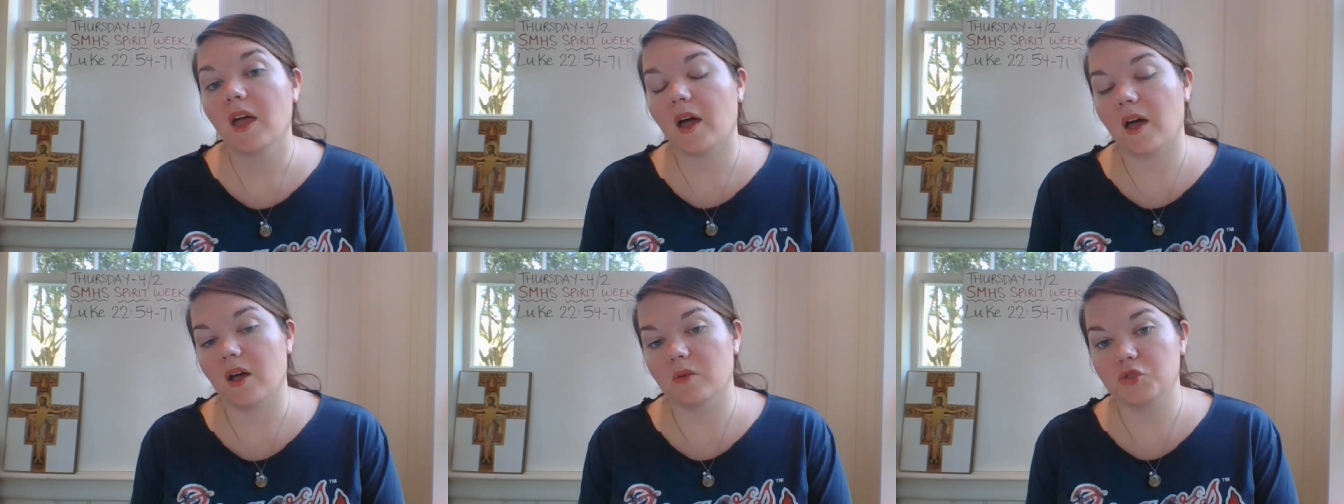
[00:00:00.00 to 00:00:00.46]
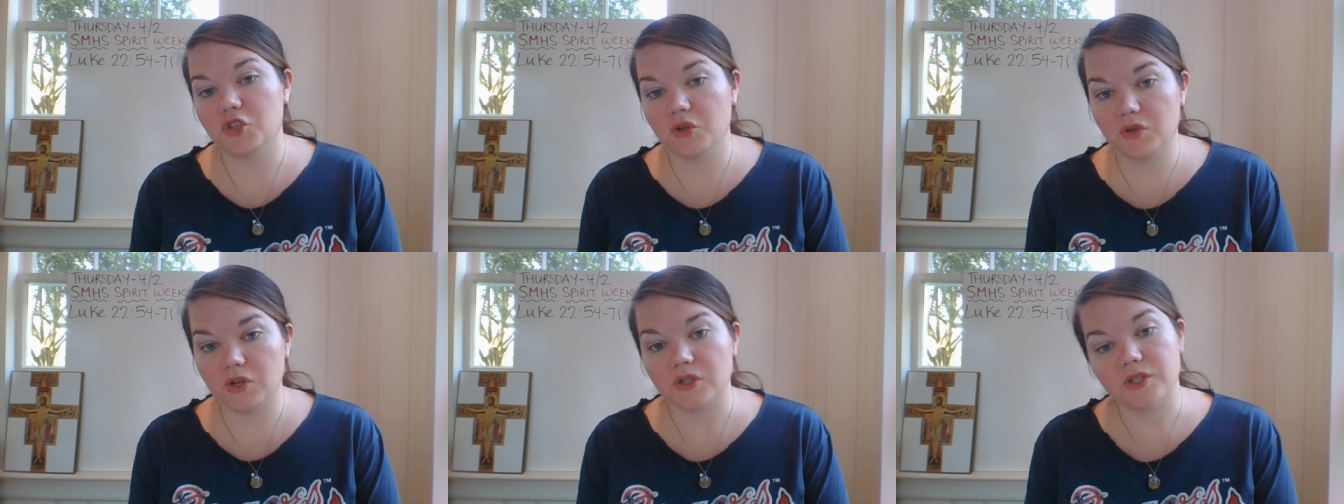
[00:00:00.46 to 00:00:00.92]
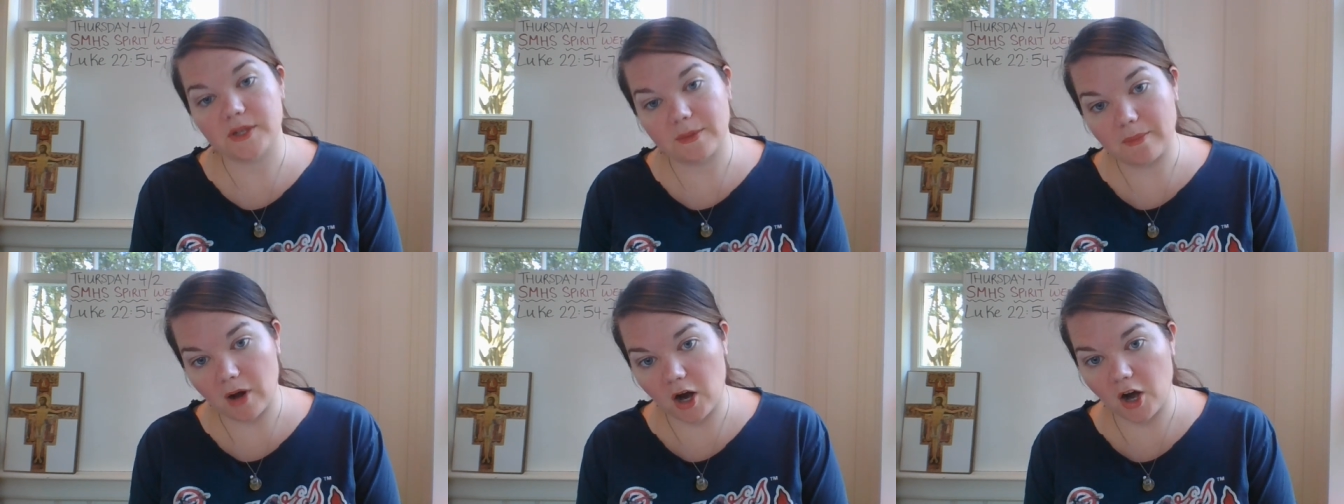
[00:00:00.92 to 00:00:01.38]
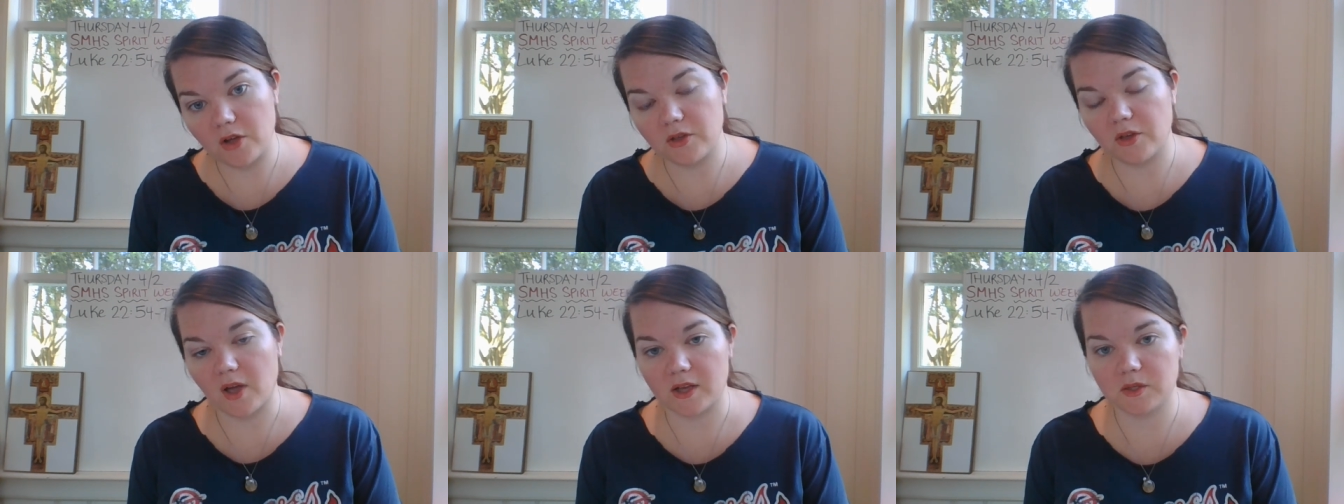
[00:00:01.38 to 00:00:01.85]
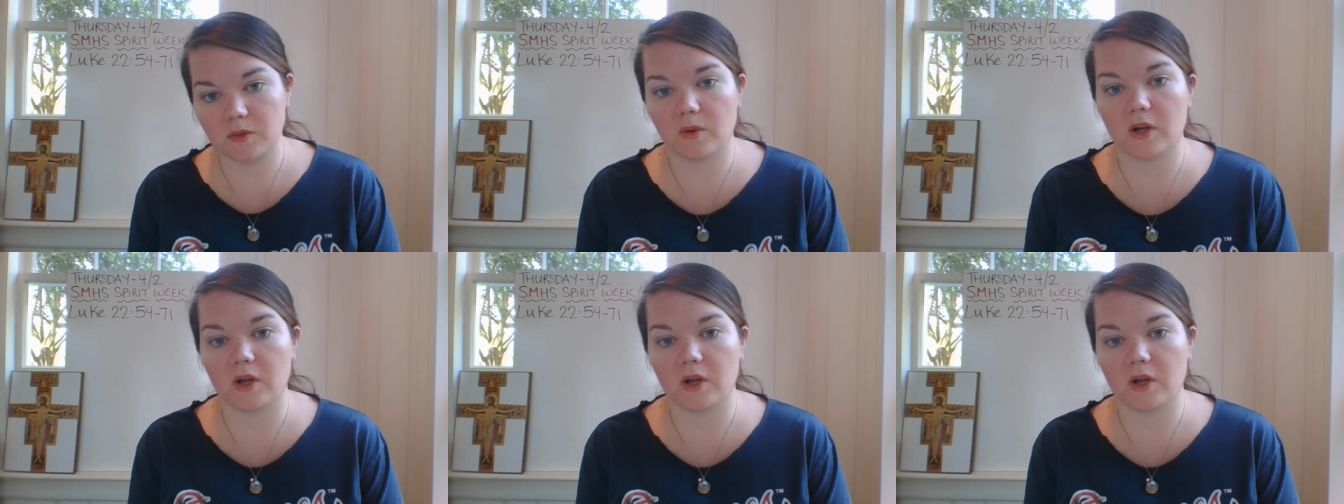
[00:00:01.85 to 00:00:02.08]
Um, juniors, tomorrow you guys will